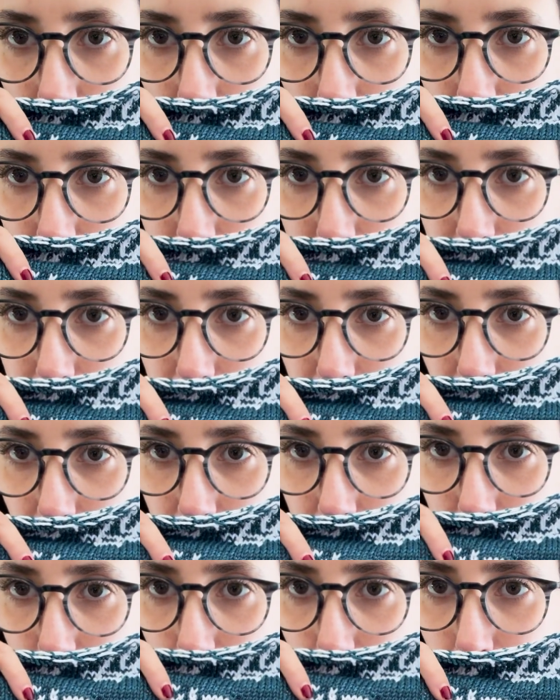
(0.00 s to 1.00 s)
piece
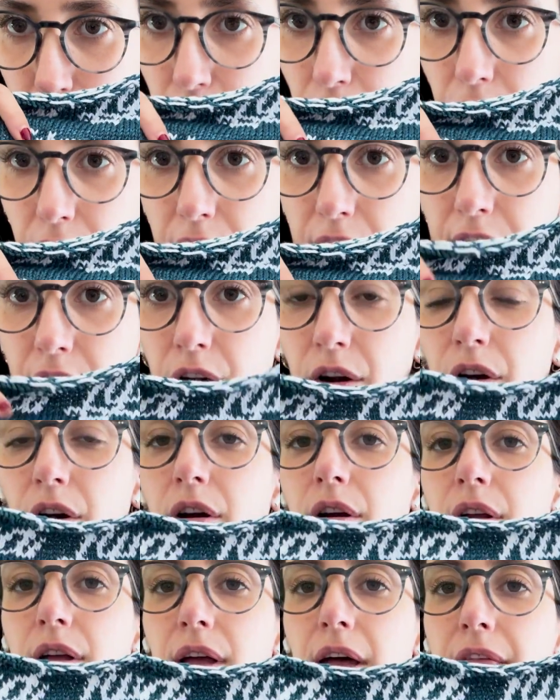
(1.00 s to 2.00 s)
of blue yarn here
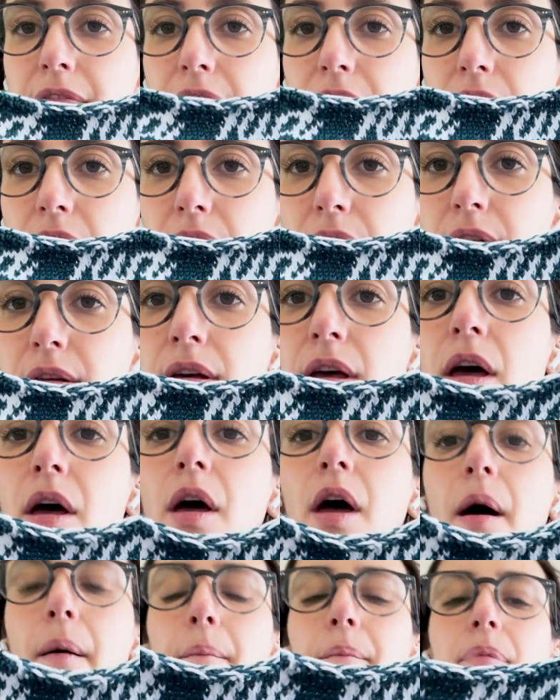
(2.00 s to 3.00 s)
at the end.
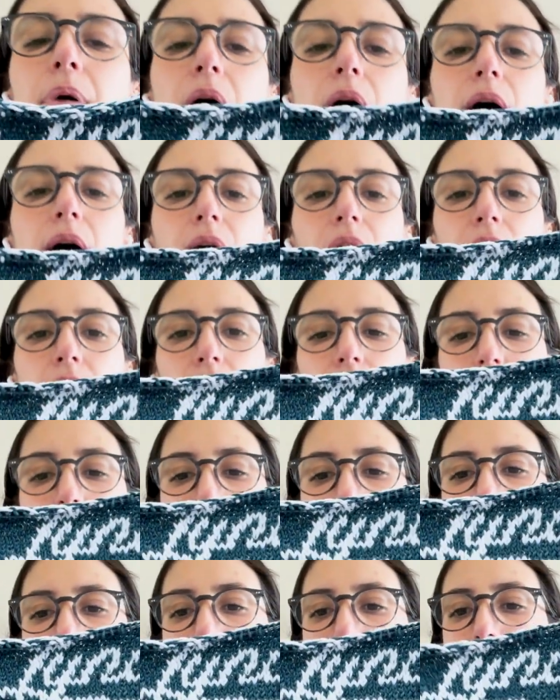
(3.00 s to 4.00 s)
But
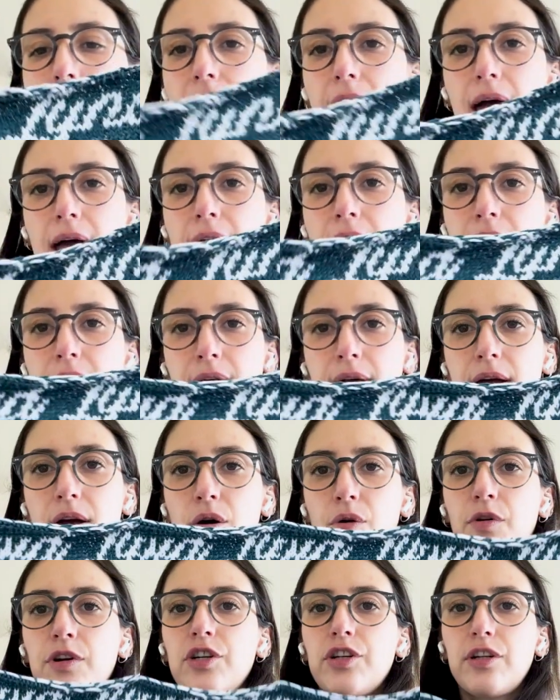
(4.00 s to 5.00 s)
I
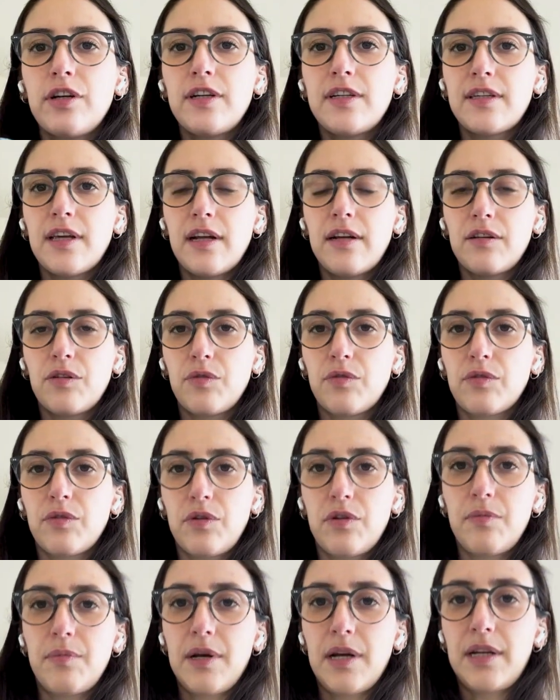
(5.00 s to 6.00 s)
originally said this was going
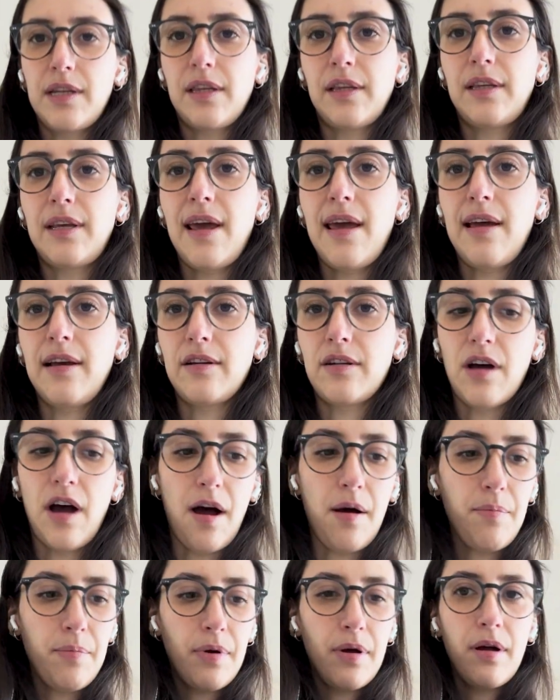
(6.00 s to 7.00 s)
to be a tank
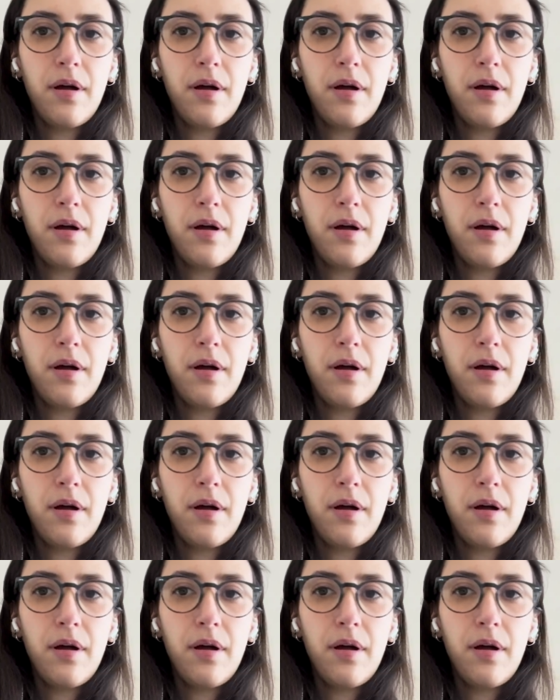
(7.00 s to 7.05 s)
top,